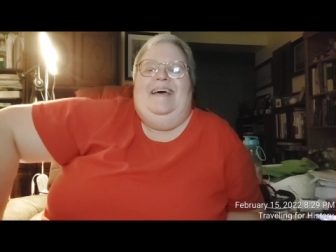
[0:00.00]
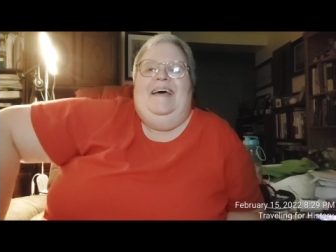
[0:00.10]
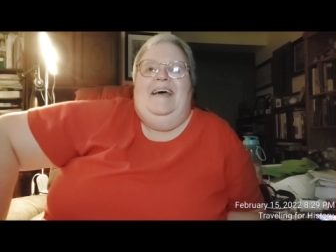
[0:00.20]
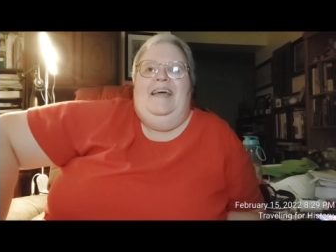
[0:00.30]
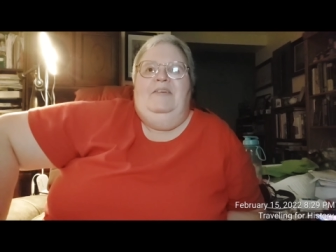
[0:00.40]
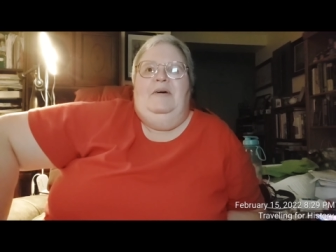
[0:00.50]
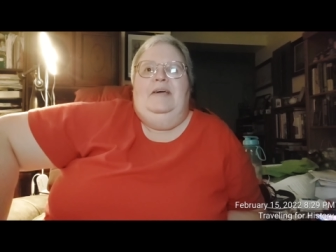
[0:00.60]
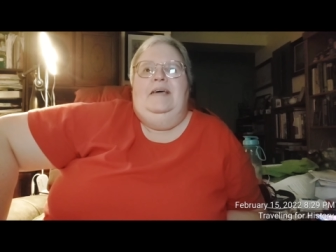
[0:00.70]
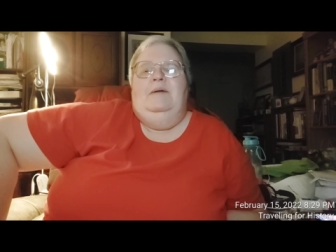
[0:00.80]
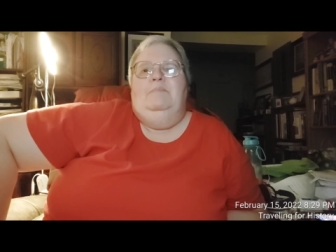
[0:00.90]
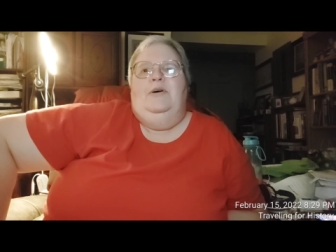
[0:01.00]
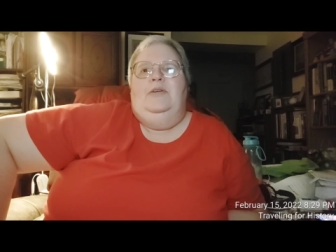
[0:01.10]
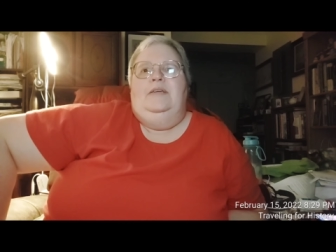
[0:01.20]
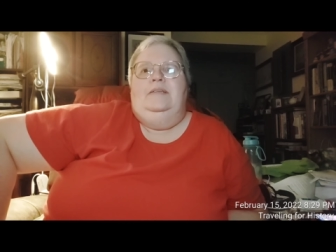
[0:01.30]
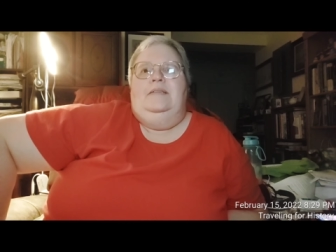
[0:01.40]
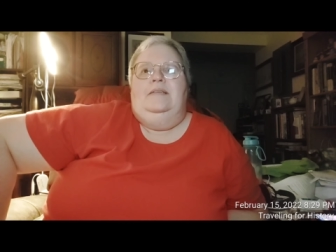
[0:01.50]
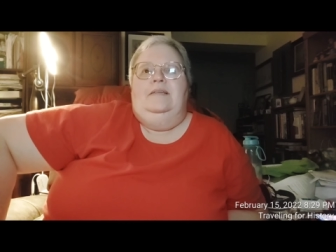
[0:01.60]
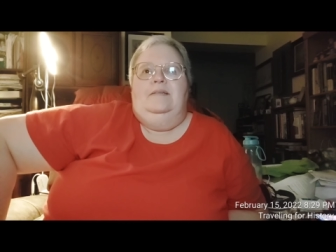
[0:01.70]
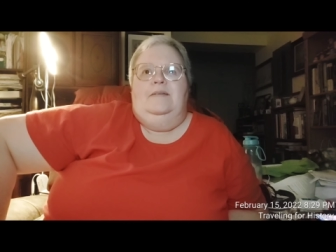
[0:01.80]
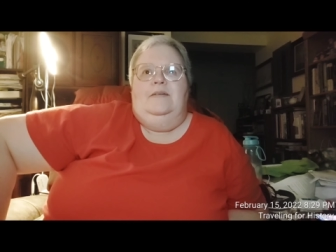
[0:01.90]
Anyway, Bodie is
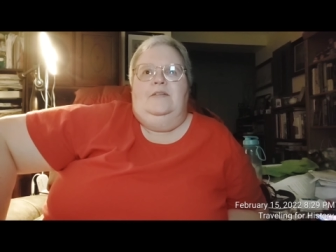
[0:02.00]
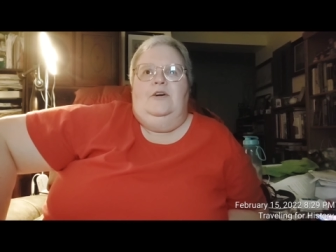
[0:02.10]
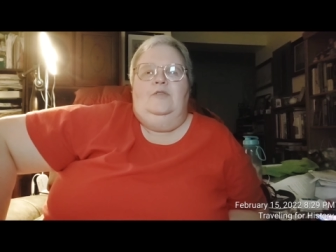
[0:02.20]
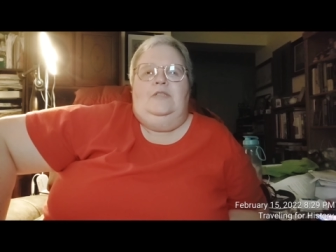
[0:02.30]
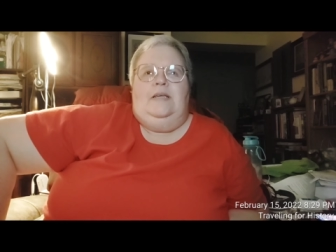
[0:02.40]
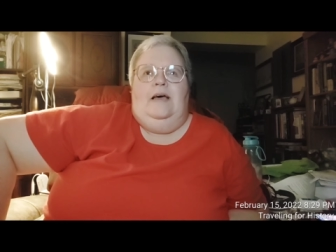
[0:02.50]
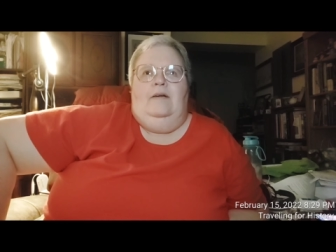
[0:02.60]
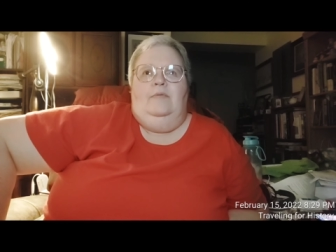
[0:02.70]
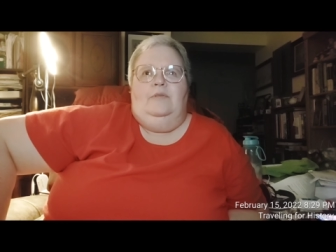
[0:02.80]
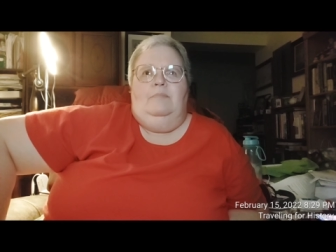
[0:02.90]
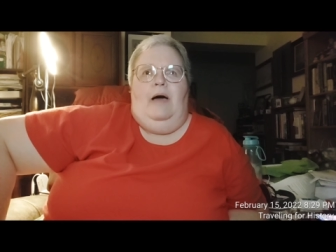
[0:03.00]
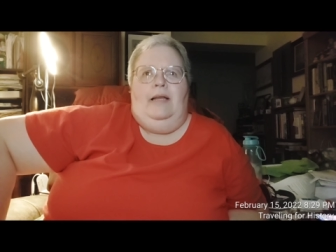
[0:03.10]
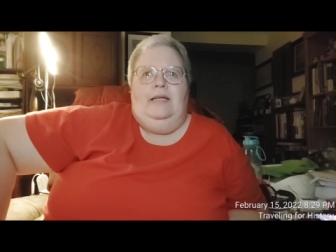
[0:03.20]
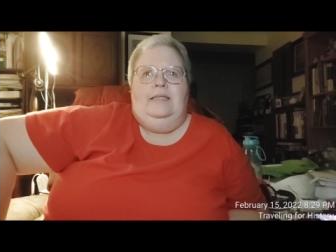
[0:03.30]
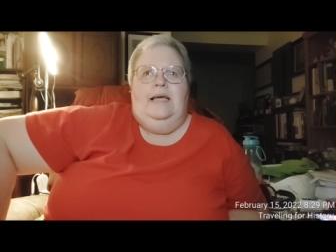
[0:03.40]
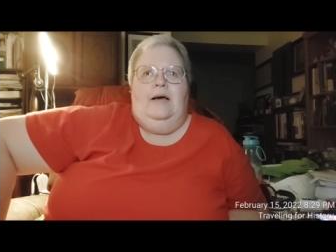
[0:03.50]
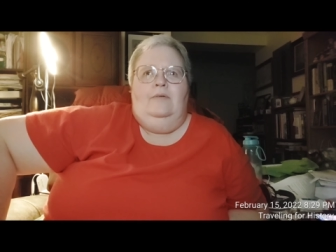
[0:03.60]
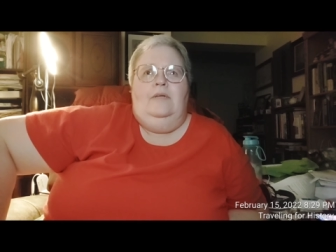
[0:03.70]
a ghost town. It was a mining town